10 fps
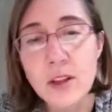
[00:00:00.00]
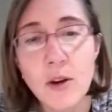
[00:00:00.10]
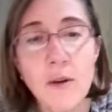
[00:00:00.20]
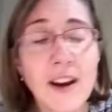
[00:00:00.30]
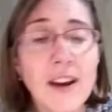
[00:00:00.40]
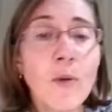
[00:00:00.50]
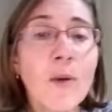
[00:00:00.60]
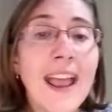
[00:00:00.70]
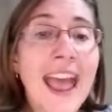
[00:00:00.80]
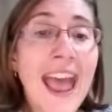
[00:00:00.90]
So if I
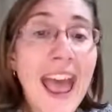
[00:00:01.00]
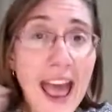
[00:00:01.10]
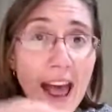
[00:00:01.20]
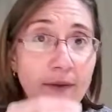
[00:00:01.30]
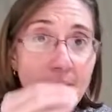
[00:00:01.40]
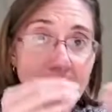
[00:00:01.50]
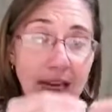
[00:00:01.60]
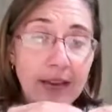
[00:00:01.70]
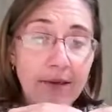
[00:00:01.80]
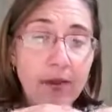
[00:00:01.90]
don't have
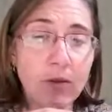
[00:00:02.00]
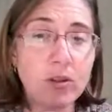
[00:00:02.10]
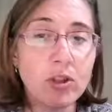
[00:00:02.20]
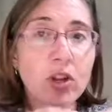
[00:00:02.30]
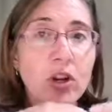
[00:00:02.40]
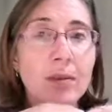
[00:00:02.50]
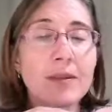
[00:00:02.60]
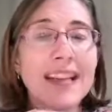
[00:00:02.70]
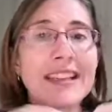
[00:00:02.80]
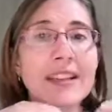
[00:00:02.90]
any of those
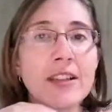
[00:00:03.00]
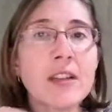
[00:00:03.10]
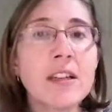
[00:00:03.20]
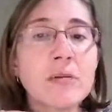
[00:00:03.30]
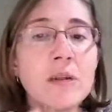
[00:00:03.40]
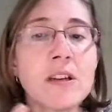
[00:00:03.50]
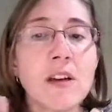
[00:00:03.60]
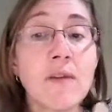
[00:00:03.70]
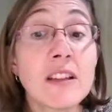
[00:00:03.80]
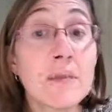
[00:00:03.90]
terms, I still need to
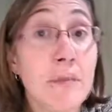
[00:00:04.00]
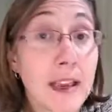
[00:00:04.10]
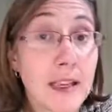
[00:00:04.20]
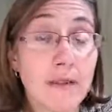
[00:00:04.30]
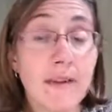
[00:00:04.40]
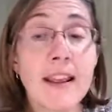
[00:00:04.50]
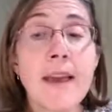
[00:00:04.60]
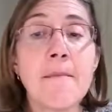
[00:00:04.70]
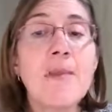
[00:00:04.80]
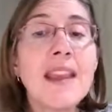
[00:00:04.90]
reserve space for
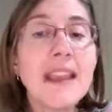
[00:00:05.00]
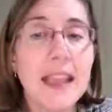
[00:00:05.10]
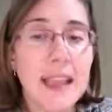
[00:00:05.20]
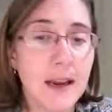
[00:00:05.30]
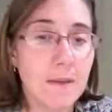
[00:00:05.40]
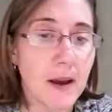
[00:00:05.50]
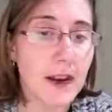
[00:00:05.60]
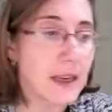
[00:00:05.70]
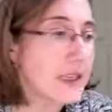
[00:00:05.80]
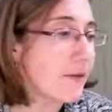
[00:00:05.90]
them in
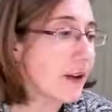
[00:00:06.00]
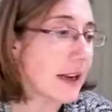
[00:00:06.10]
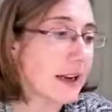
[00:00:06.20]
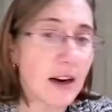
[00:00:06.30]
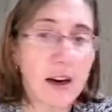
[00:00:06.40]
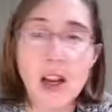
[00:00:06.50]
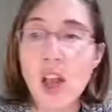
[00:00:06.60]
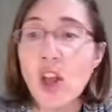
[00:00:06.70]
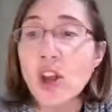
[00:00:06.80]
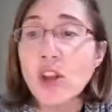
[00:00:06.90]
my dividend here.
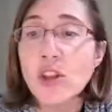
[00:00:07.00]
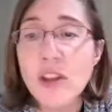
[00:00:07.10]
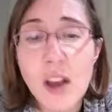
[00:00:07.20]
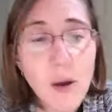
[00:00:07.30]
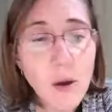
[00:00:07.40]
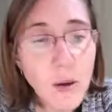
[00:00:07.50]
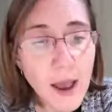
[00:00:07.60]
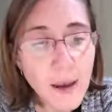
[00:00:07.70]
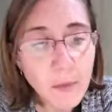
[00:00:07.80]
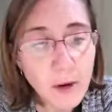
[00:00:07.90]
So
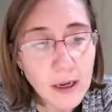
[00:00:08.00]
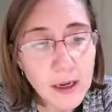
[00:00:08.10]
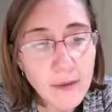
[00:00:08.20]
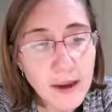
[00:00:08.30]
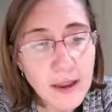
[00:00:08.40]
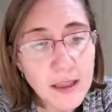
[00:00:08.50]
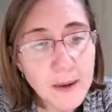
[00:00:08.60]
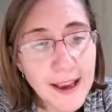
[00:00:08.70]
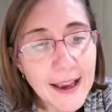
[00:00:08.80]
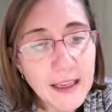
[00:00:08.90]
we're going to divide this
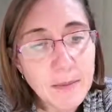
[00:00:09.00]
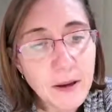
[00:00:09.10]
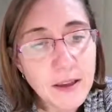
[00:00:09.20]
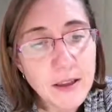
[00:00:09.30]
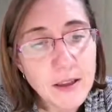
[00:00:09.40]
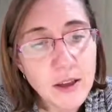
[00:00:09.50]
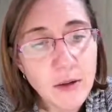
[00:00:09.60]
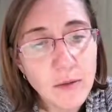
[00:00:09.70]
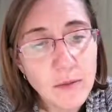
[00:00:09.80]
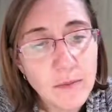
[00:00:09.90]
by x plus
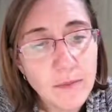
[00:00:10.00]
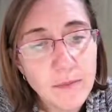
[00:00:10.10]
2.